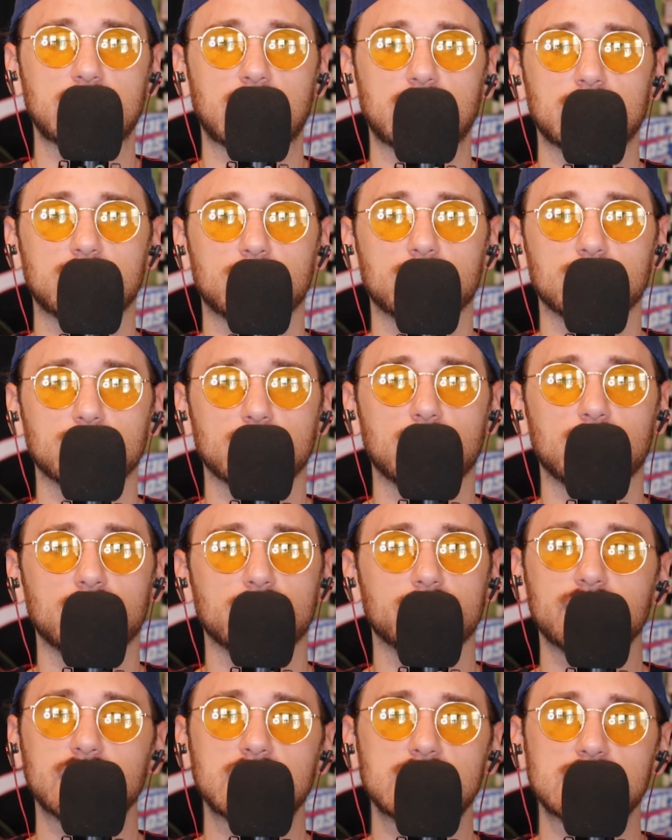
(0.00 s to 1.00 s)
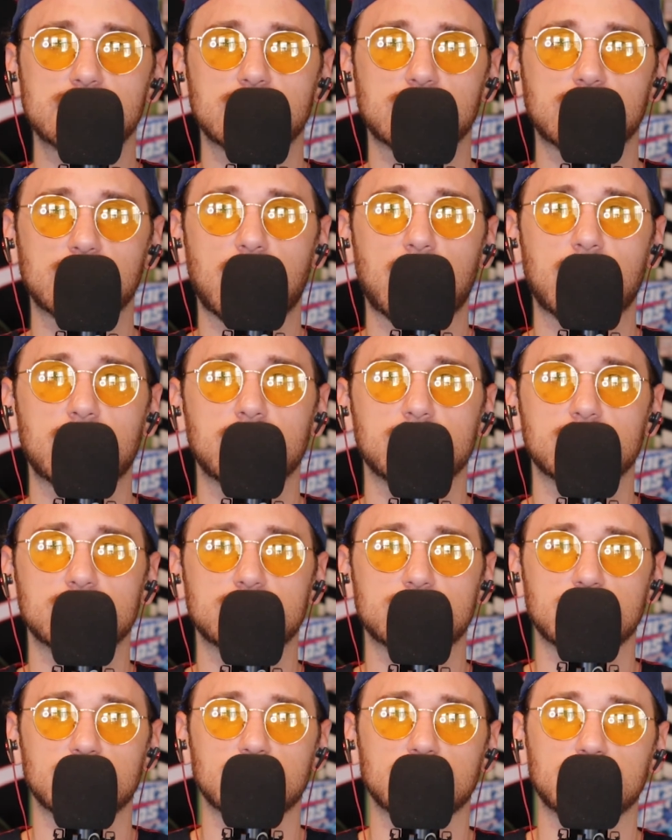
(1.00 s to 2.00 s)
I don't know if he's the guy that's
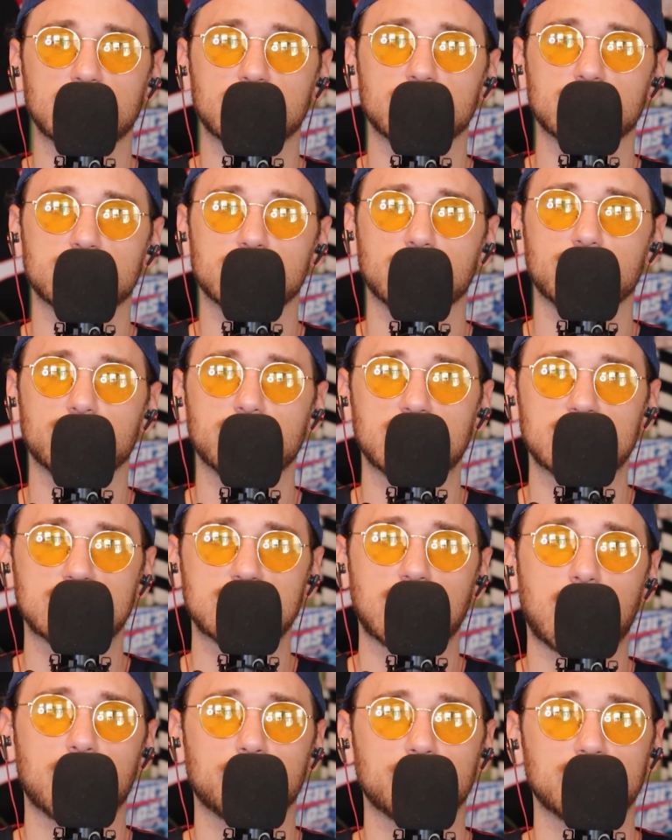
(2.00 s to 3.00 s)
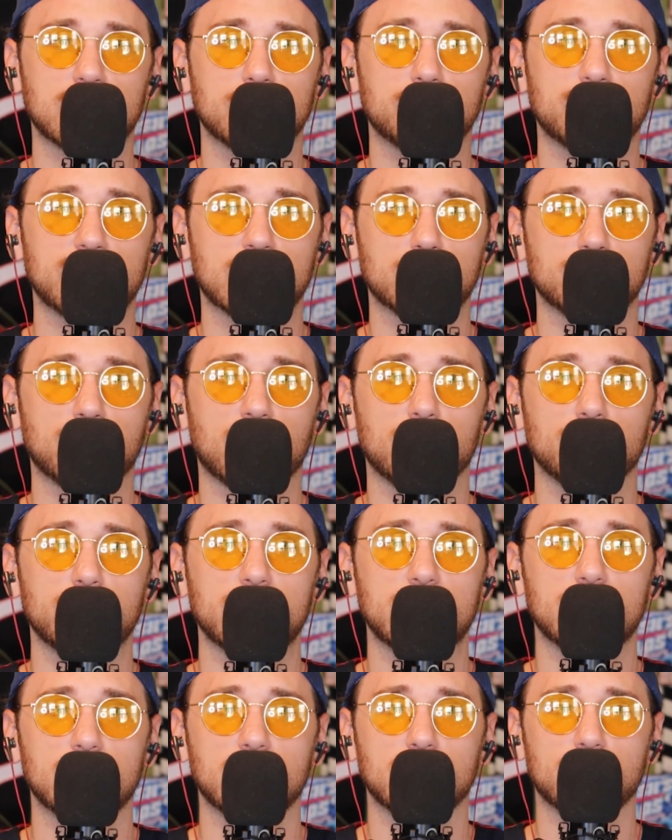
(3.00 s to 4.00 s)
going to get us over the top in the big
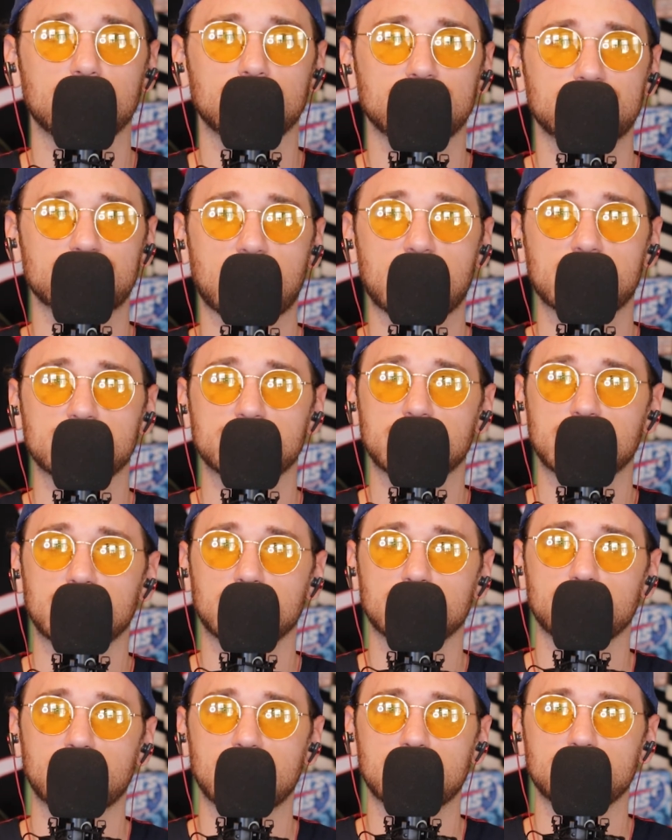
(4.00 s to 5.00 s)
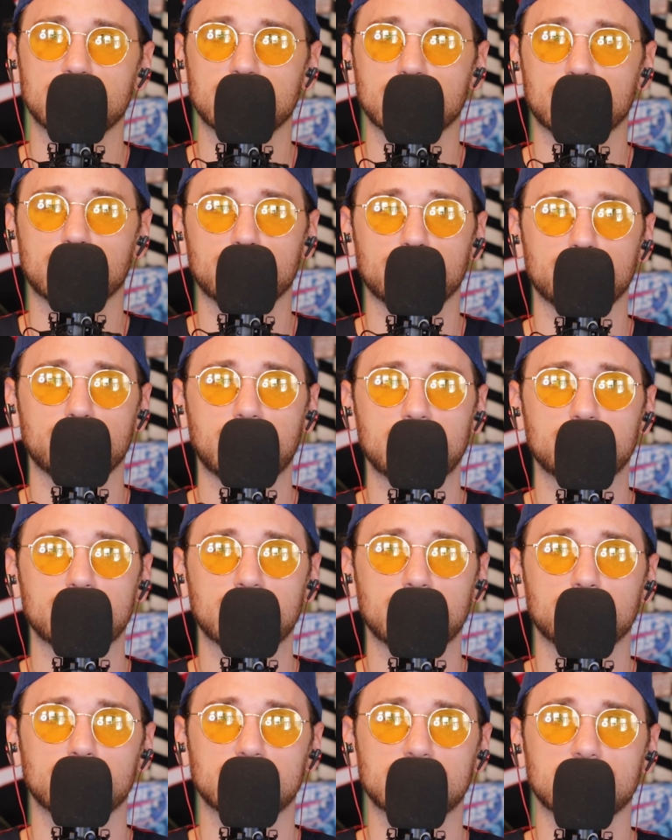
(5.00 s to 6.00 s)
moment. Josh Allen may be
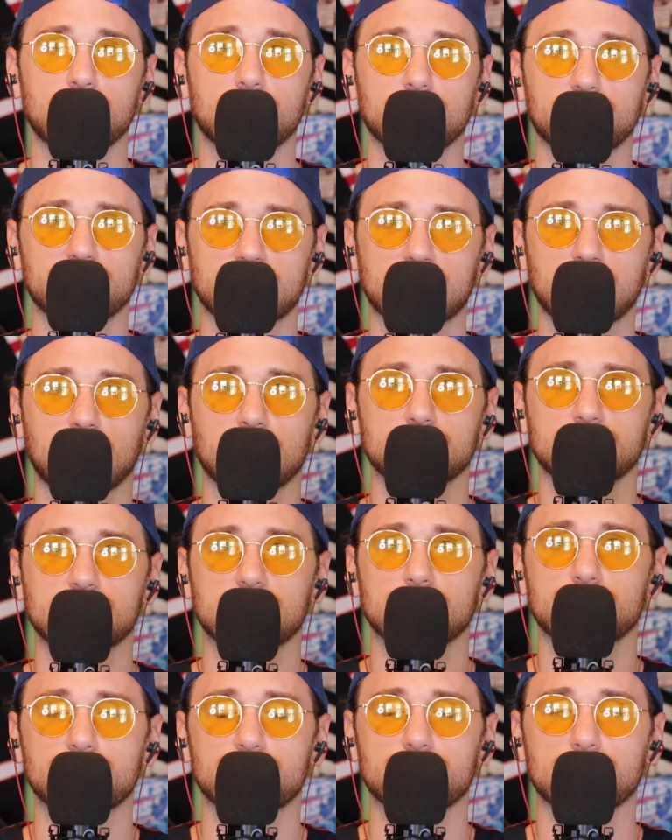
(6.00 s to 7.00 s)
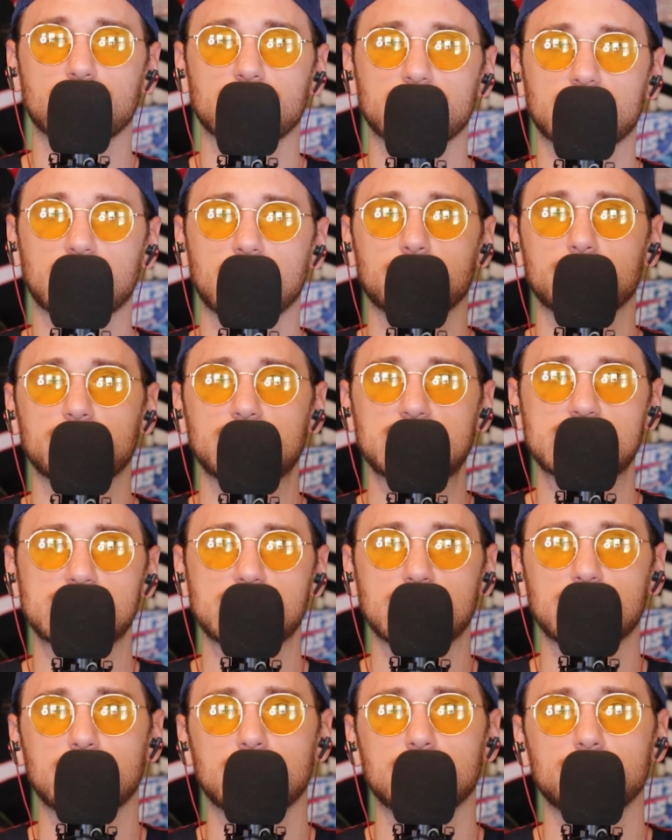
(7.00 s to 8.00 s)
able to overcome some shortcomings
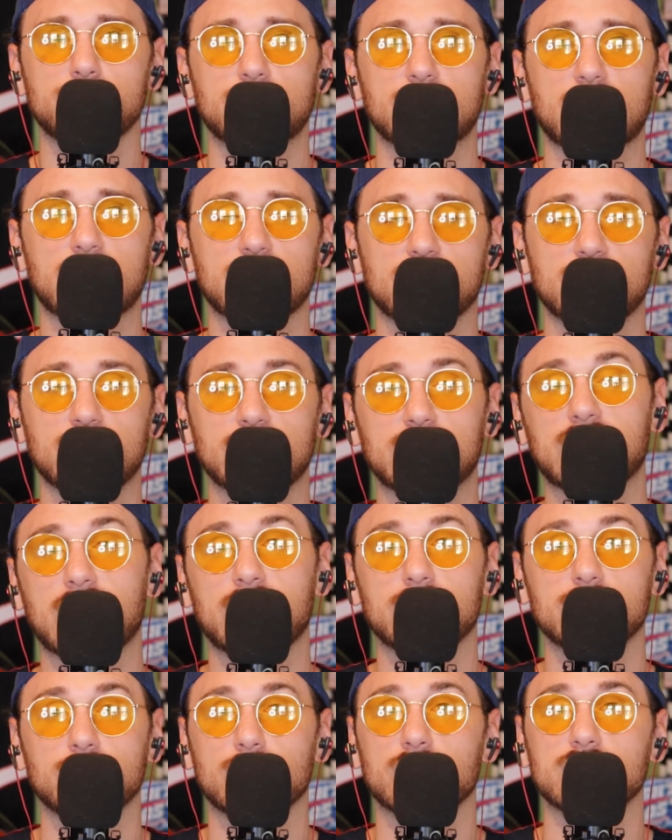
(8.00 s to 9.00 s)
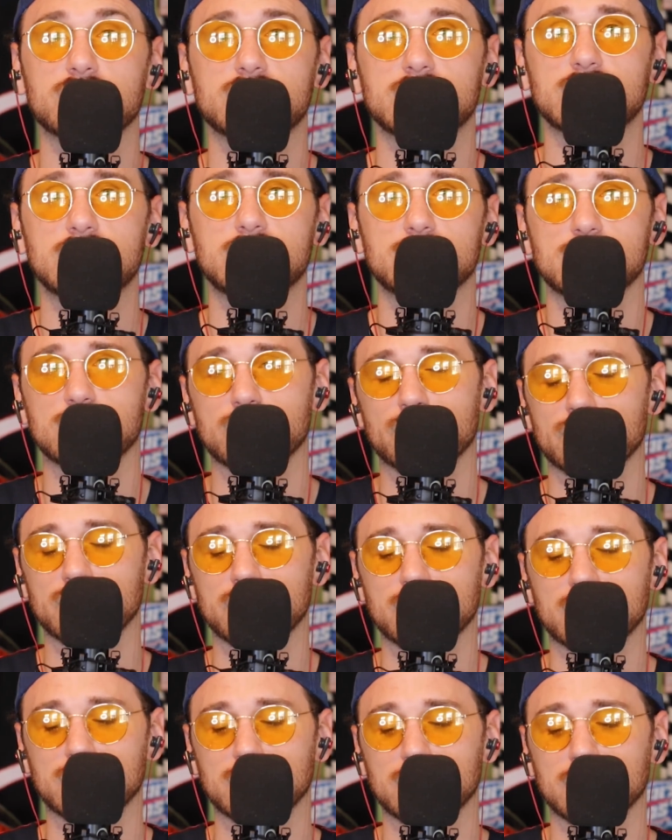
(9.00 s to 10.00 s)
there, but I think Ken Dorsey is a real